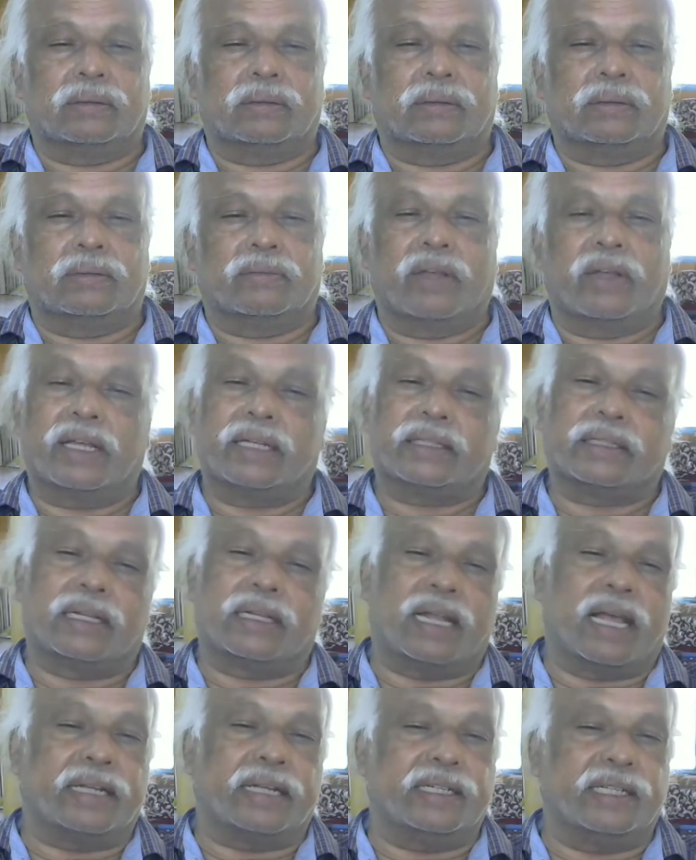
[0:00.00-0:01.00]
where the
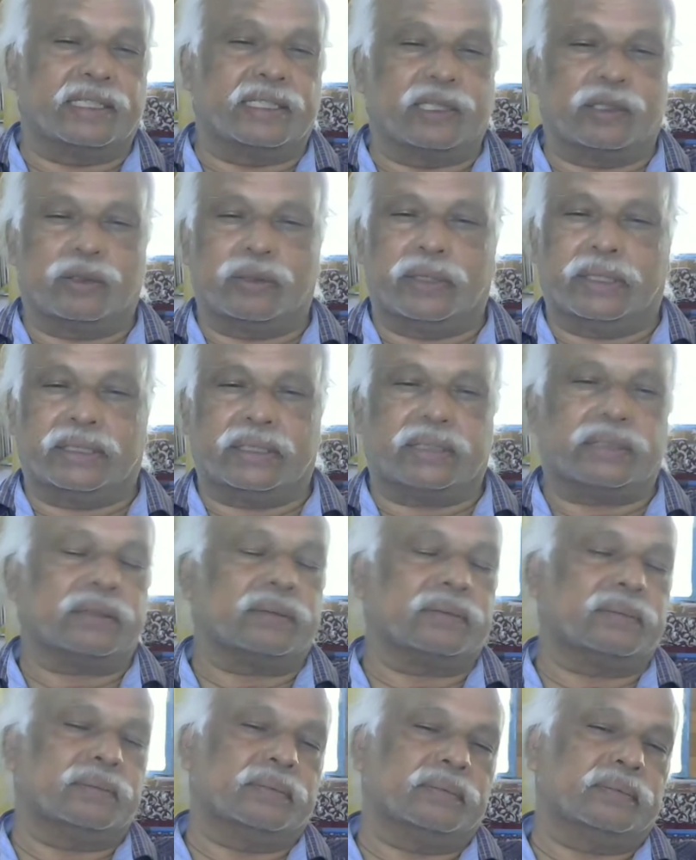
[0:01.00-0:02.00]
land is situated.
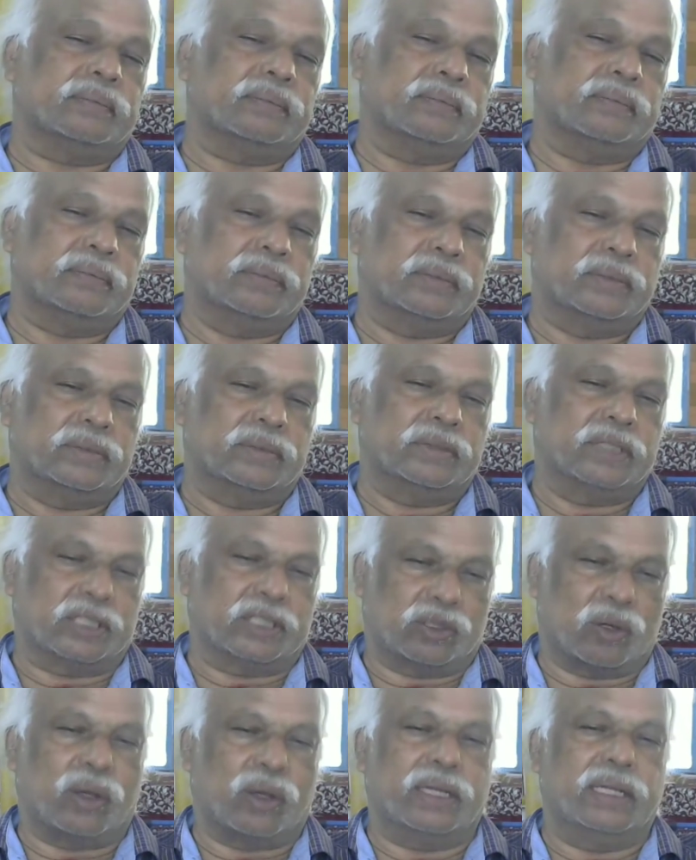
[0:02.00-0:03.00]
The
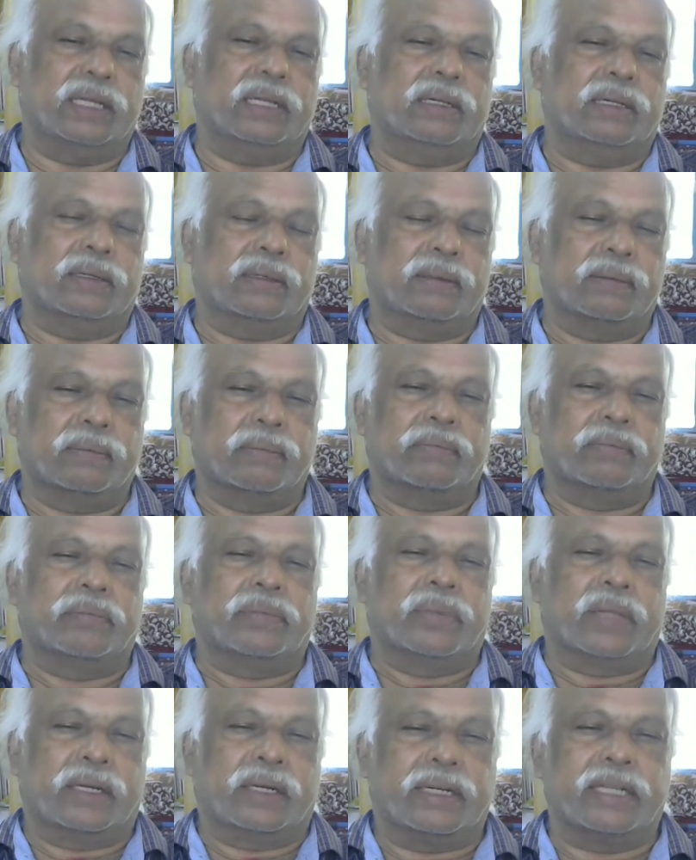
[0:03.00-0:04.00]
soil
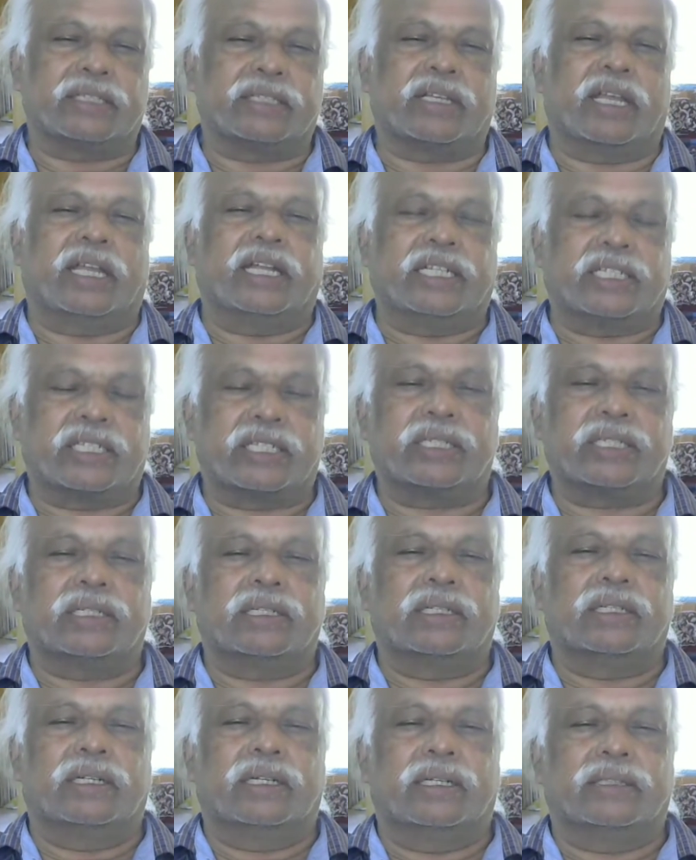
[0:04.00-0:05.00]

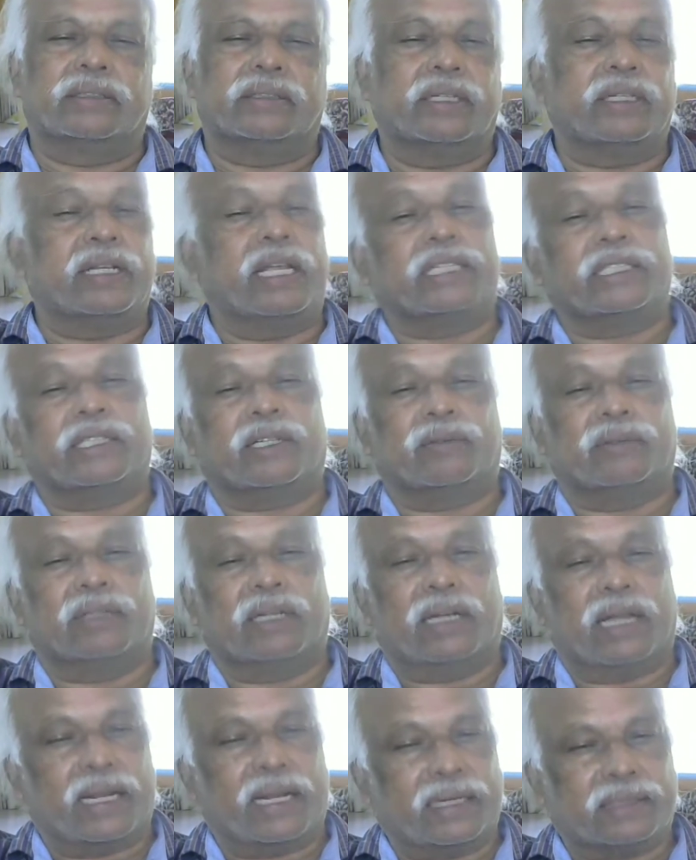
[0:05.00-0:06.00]
decides the nature of the
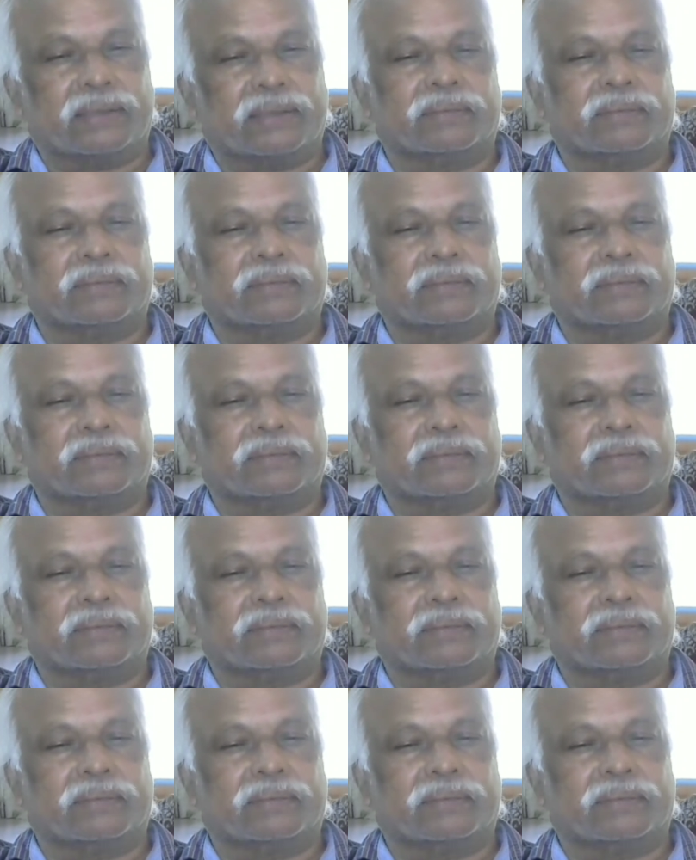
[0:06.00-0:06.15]
land.